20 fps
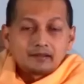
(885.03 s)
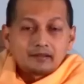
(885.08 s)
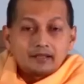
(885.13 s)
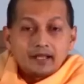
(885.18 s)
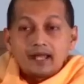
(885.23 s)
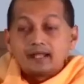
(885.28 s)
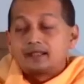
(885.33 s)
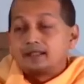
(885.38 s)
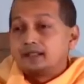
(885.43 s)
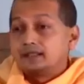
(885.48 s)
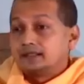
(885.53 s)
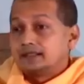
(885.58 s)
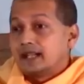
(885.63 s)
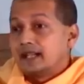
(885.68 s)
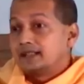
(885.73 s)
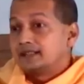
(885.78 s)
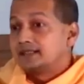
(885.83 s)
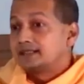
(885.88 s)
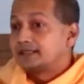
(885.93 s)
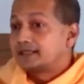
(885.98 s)

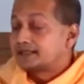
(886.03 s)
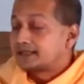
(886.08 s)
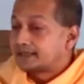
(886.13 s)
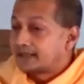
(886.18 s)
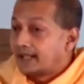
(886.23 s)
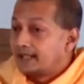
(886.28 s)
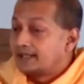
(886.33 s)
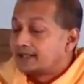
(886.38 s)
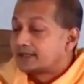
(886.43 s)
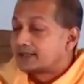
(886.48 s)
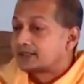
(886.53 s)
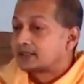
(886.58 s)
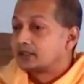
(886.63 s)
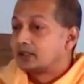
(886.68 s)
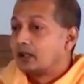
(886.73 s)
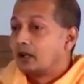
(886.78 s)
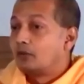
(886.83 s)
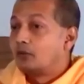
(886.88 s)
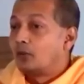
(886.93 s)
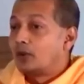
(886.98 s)
That is the sense
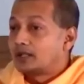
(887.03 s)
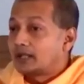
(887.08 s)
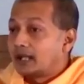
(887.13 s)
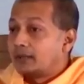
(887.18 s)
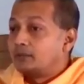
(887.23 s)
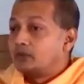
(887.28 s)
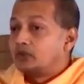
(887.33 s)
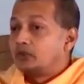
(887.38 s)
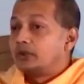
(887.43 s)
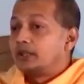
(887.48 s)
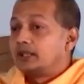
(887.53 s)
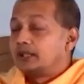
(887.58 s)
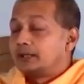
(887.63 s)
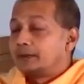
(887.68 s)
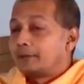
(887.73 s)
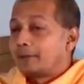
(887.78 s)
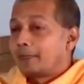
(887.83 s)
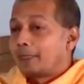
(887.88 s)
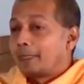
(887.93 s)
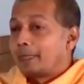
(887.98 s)
of what I am doing.
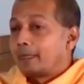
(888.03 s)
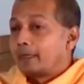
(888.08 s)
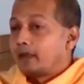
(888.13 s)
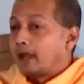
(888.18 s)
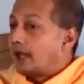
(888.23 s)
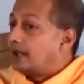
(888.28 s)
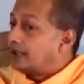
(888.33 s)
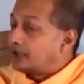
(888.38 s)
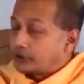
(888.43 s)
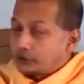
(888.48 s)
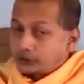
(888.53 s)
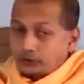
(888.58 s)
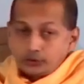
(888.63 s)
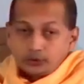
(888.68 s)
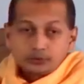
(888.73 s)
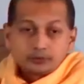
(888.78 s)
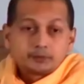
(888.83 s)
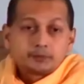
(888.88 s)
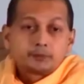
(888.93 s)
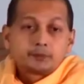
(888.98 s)
And it's
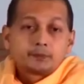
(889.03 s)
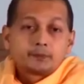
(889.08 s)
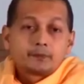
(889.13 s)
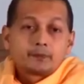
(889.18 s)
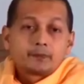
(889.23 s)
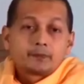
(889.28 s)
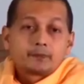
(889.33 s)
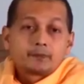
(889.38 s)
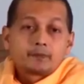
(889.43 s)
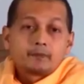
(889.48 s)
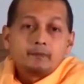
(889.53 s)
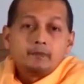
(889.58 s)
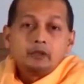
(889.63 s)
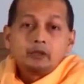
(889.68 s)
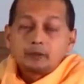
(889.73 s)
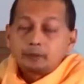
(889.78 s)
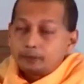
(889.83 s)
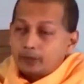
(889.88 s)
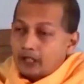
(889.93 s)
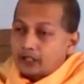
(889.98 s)
true.
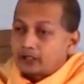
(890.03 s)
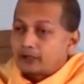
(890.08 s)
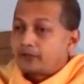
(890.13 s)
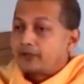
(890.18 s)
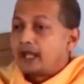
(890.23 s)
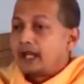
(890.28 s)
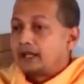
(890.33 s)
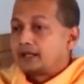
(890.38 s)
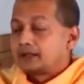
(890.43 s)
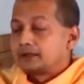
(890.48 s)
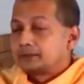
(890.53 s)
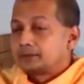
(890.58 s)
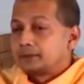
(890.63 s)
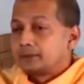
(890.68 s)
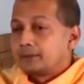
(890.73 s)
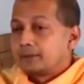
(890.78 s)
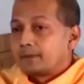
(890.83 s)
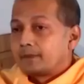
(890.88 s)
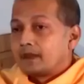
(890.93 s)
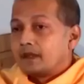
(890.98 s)
You're part of that.
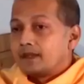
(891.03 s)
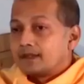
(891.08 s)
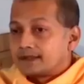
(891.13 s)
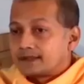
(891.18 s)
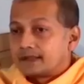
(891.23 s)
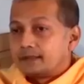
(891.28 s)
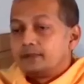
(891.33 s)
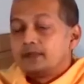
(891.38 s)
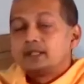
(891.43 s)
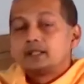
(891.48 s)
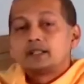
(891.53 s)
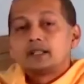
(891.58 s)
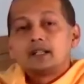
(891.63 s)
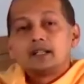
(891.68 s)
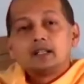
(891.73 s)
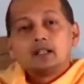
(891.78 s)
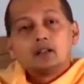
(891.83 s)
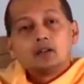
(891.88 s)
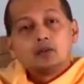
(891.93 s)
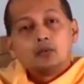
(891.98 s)

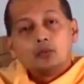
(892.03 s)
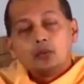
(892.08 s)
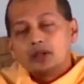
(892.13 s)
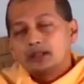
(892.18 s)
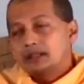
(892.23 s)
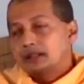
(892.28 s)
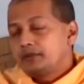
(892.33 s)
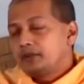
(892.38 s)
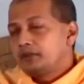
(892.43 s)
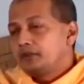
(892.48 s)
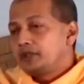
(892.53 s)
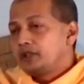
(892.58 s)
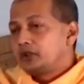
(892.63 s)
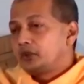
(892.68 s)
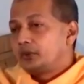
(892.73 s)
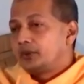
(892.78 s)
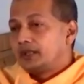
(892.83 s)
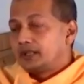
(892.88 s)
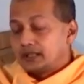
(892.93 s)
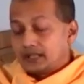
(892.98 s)
Similarly, whatever we
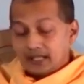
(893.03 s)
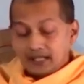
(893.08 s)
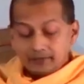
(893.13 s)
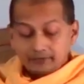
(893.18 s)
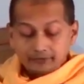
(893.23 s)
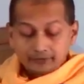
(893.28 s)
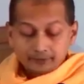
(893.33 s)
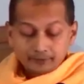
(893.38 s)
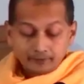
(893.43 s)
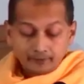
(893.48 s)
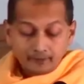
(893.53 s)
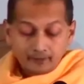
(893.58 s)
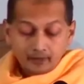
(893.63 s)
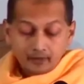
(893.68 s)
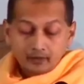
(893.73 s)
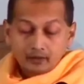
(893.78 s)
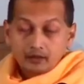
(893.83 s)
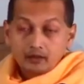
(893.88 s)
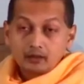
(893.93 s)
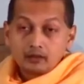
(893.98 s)
do in life,
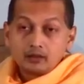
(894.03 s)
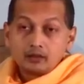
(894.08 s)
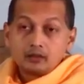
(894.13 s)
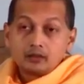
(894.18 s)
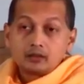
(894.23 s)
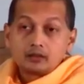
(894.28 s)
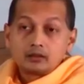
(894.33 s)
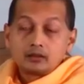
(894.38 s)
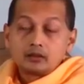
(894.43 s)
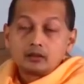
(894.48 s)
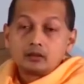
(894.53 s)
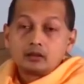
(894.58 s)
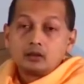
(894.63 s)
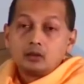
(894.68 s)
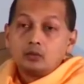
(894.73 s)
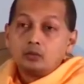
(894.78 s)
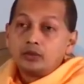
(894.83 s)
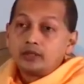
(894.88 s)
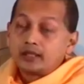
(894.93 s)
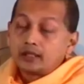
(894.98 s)

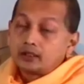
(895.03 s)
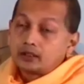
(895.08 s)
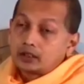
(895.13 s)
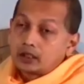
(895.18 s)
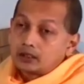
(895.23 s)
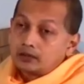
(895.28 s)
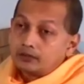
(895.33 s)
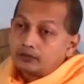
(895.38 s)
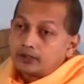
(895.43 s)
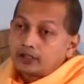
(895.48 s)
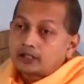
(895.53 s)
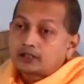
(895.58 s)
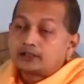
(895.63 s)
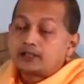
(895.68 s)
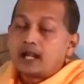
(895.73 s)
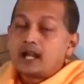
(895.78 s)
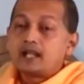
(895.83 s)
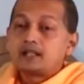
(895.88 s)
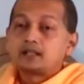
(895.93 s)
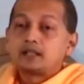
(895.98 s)
we can convert
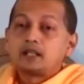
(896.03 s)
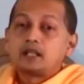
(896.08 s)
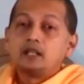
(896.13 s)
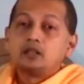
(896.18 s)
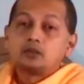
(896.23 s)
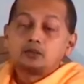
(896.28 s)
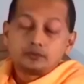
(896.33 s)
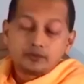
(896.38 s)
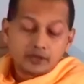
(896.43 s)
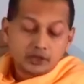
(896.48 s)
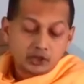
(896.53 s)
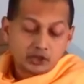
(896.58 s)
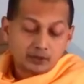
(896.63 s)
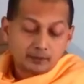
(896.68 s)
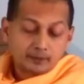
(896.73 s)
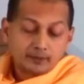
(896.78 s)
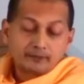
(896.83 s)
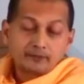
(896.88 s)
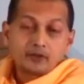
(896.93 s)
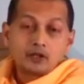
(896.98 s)
that into
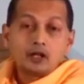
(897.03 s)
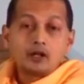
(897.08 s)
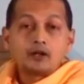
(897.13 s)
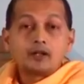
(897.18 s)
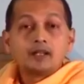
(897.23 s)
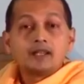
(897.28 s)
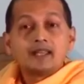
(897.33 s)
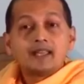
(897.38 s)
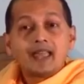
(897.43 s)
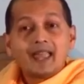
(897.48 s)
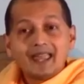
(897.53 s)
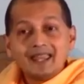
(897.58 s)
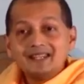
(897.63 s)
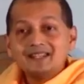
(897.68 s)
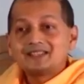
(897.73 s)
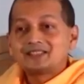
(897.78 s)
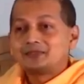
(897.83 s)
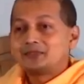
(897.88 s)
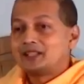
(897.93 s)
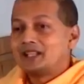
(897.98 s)
worship of God.
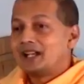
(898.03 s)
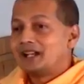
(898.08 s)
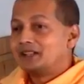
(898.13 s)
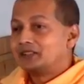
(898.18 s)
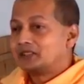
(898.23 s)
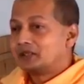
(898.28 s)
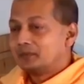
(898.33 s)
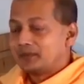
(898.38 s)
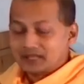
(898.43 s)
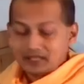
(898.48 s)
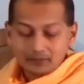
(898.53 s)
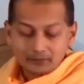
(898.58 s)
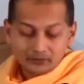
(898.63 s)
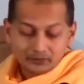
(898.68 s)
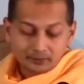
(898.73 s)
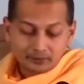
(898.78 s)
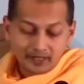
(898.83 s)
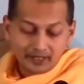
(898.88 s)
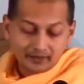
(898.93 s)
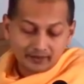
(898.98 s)
Hence Vedanta
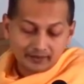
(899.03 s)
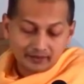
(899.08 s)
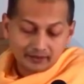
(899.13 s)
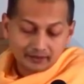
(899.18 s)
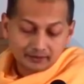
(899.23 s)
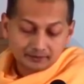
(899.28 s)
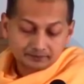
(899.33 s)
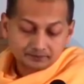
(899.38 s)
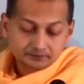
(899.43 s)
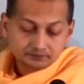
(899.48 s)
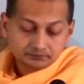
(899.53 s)
becomes practical.